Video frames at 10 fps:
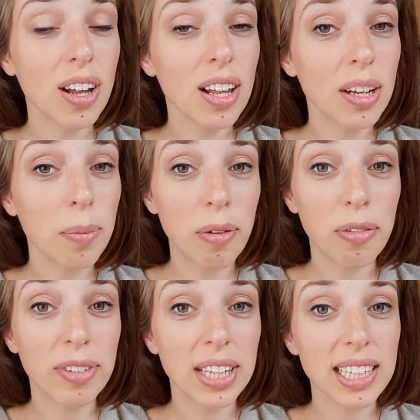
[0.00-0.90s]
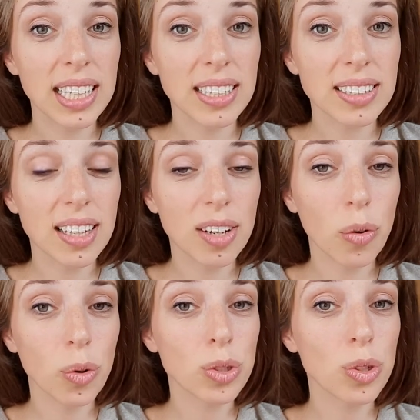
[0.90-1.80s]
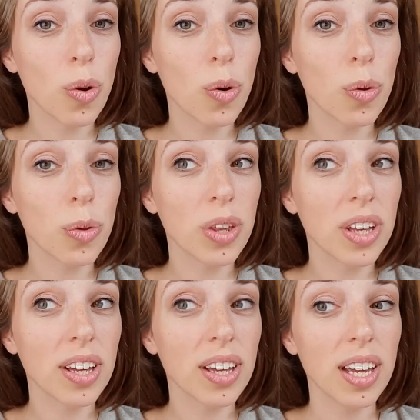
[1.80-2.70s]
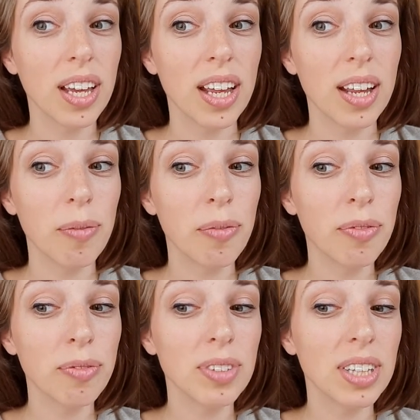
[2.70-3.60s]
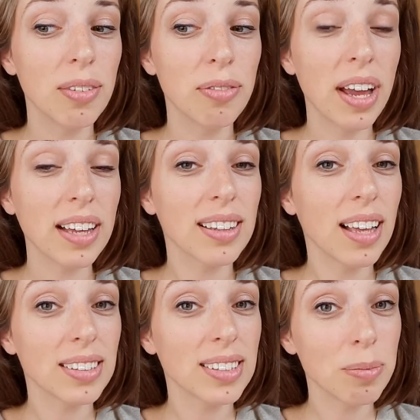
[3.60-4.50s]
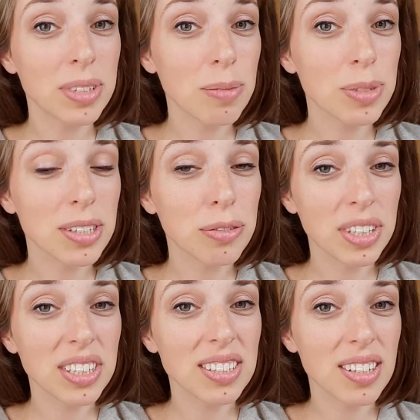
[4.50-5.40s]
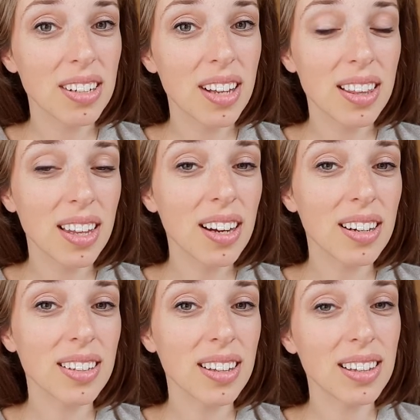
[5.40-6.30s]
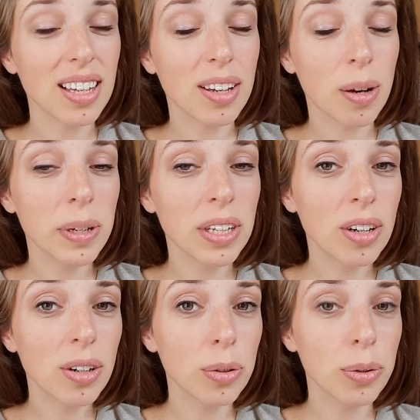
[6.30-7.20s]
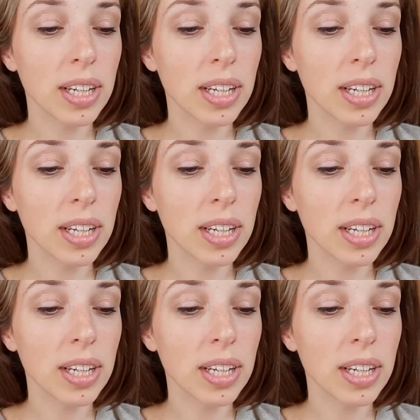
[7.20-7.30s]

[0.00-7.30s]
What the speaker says: a lot about feelings, and also the fact that sometimes these feelings are not there and that they come and go.